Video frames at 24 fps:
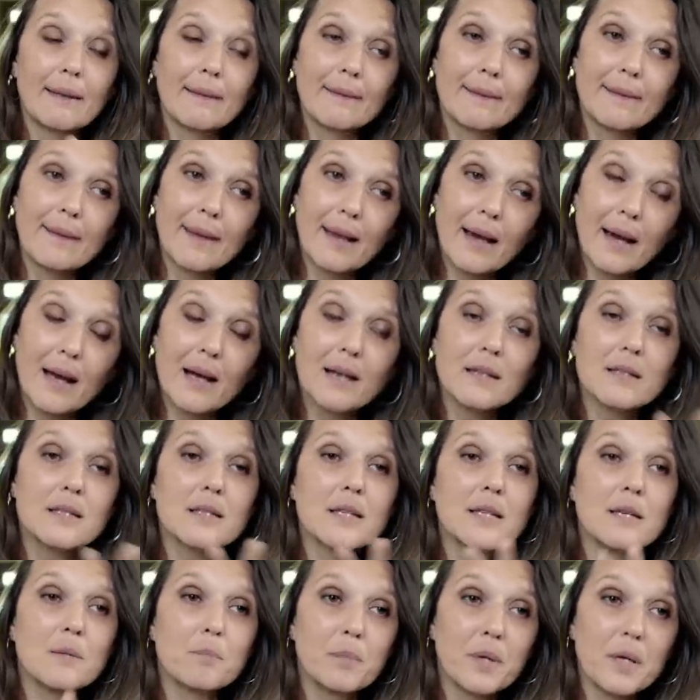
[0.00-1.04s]
there are
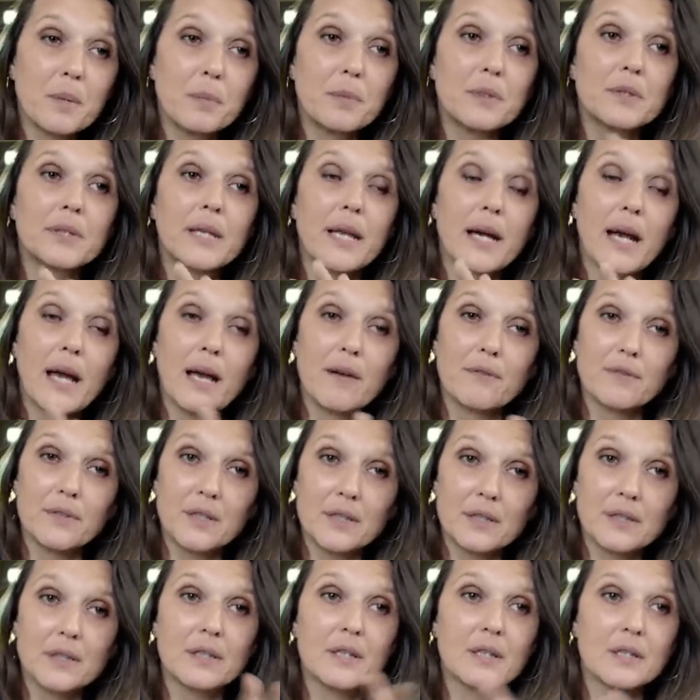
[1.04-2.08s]
some people that I have
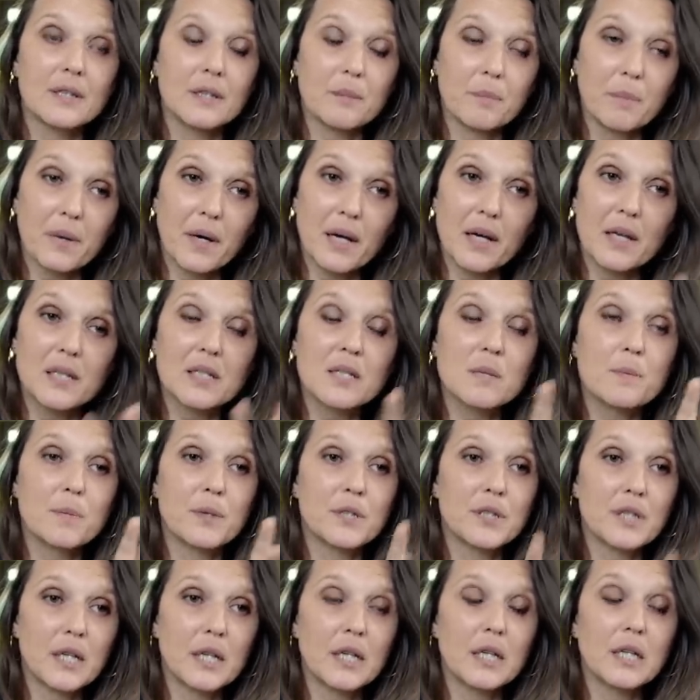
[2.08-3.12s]
knitted in the past,
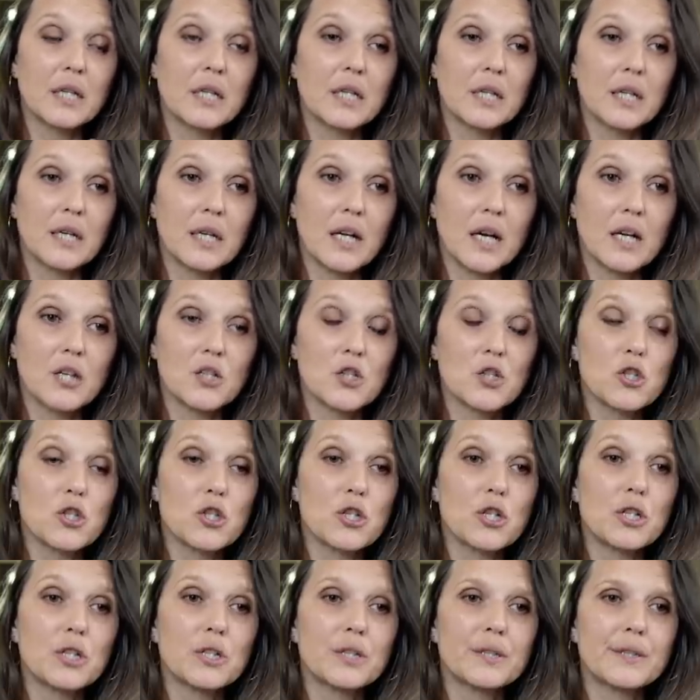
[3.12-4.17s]
particularly
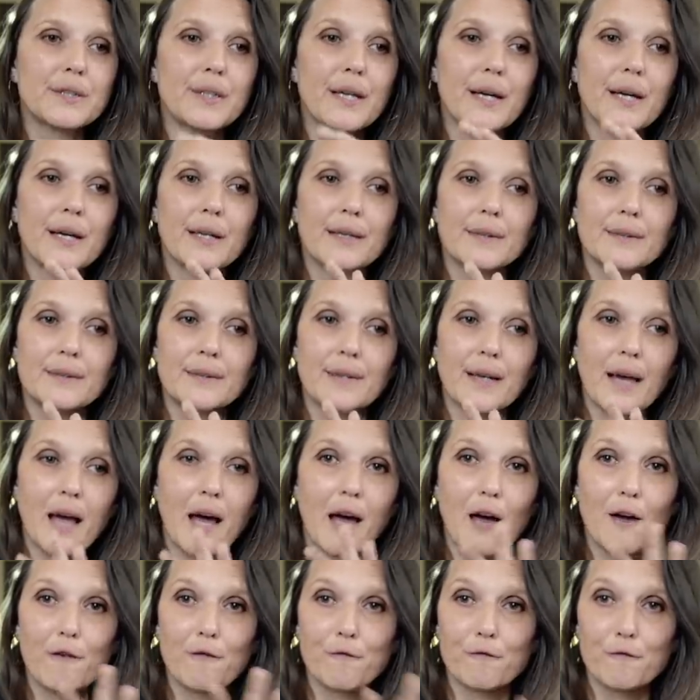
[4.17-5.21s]
last year, that
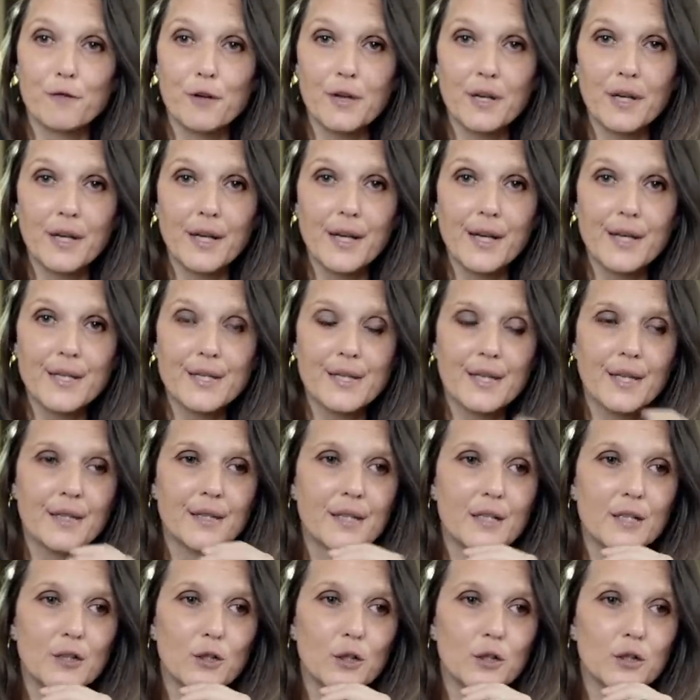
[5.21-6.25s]
I've realized that
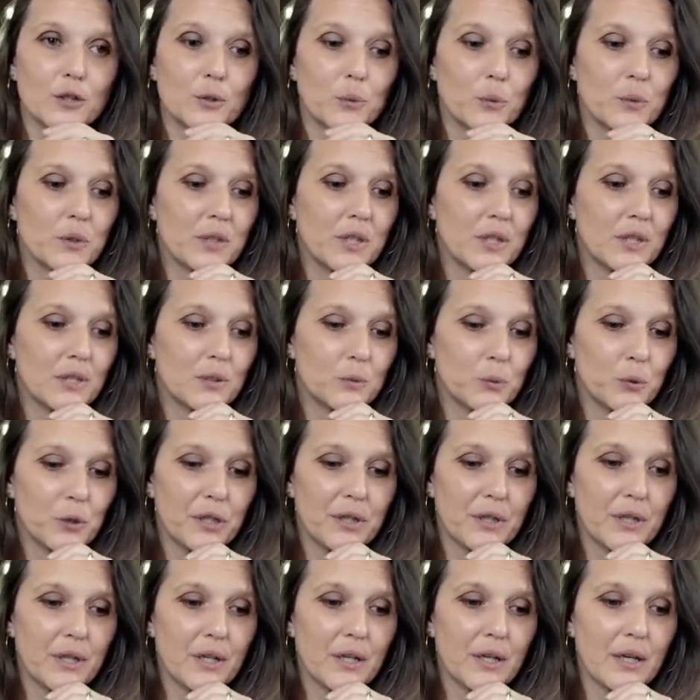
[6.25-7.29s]
they're not
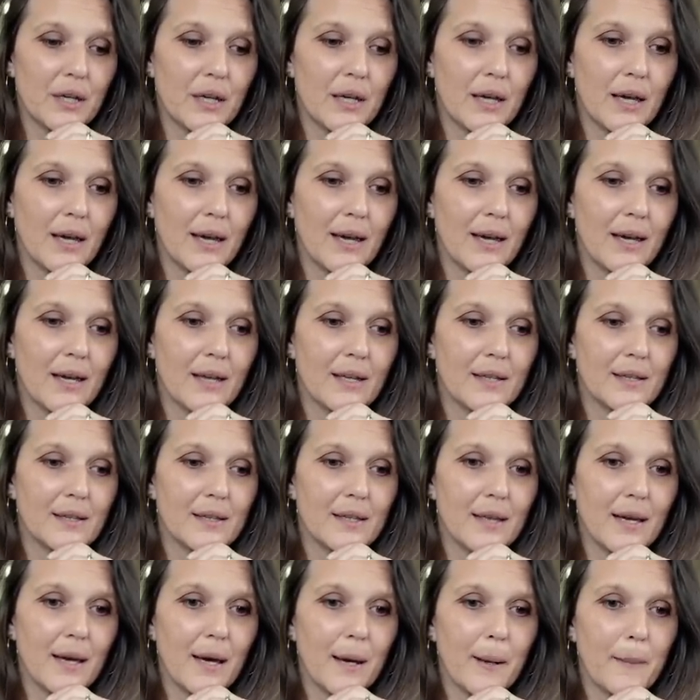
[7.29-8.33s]
knit-worthy,
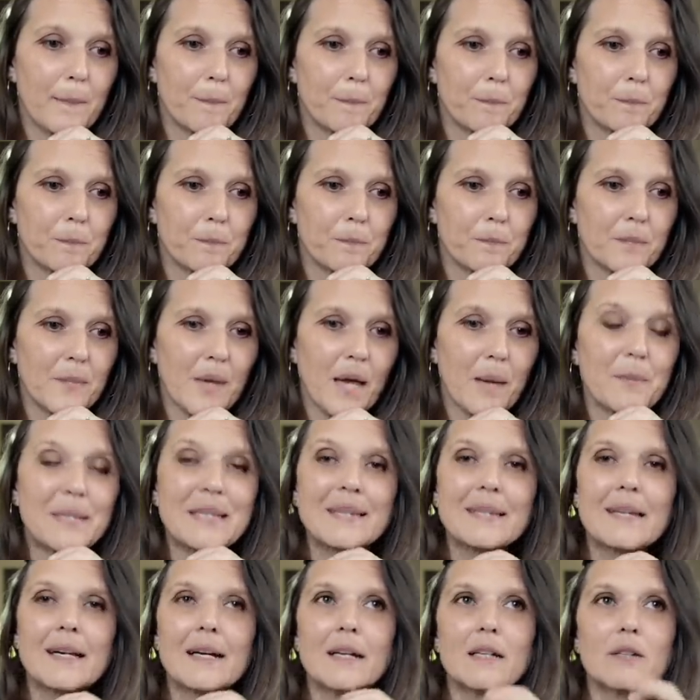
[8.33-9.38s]
and I
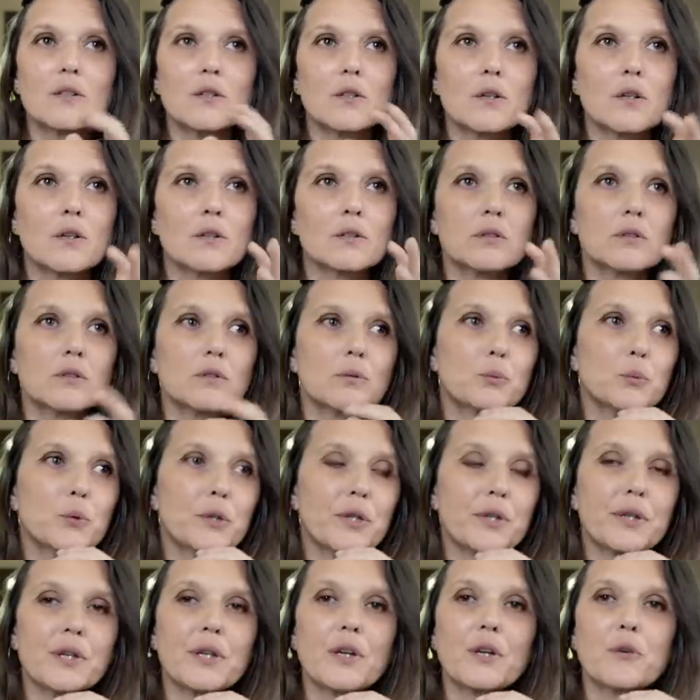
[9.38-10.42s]
mean, they're not
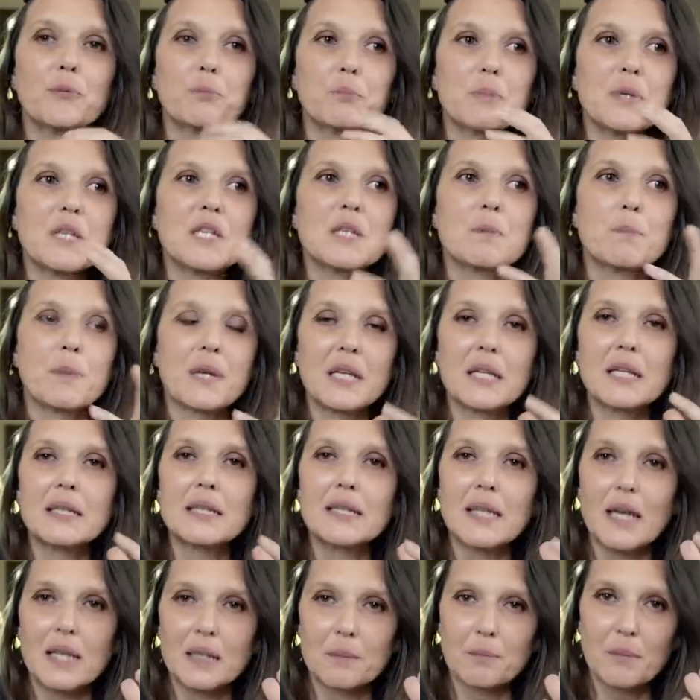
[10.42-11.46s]
worthy of me
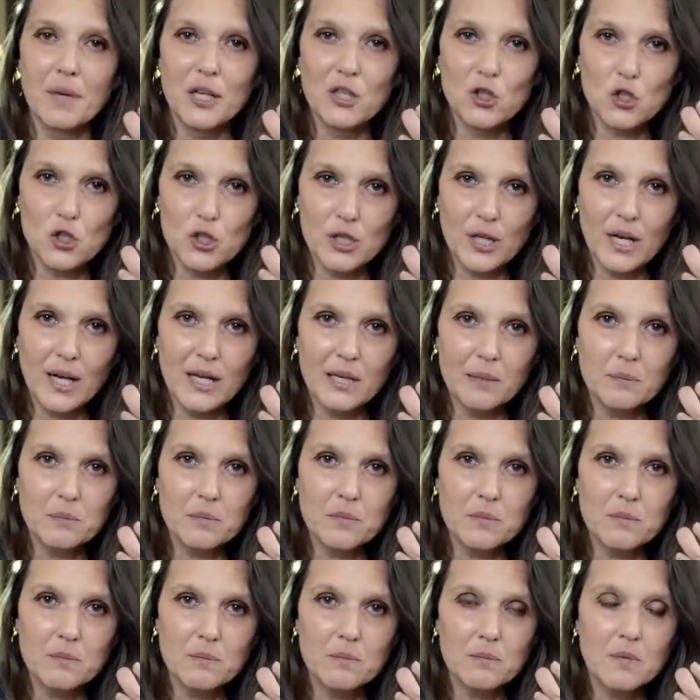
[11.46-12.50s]
spending that much
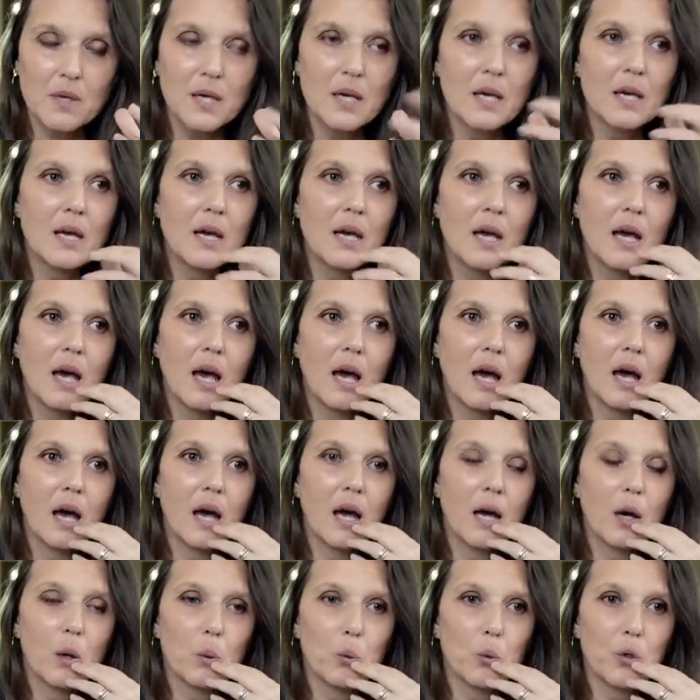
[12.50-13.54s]
time
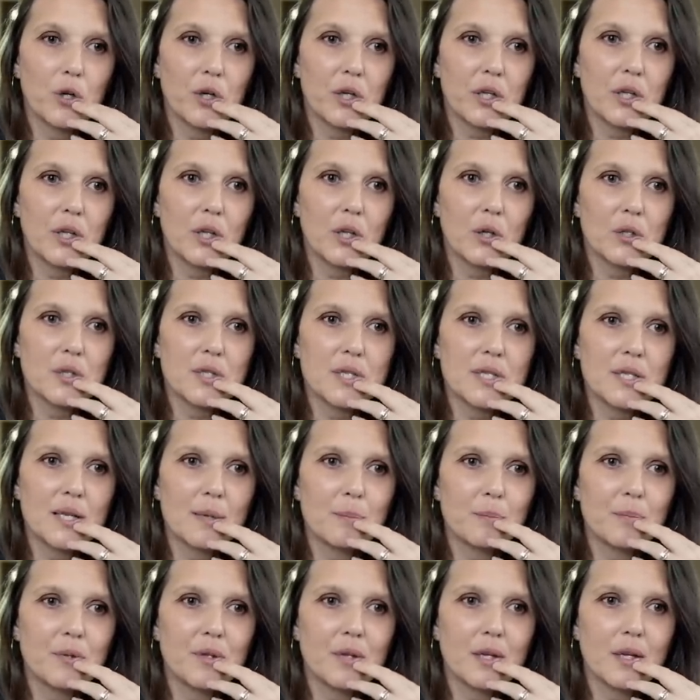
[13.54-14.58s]
working on
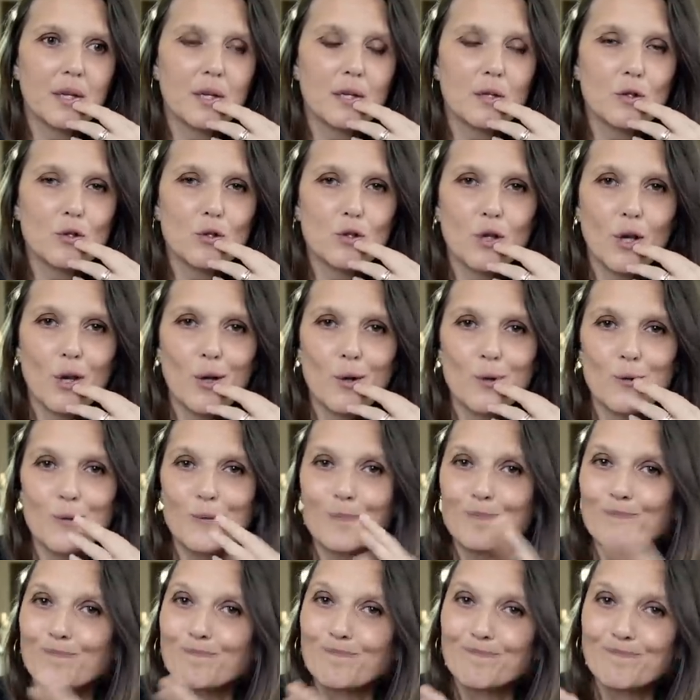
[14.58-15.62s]
something.
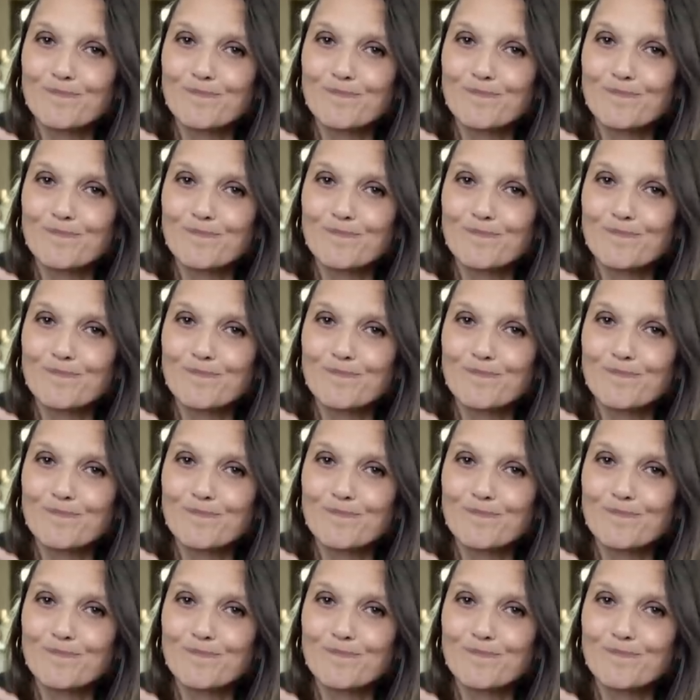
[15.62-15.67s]
So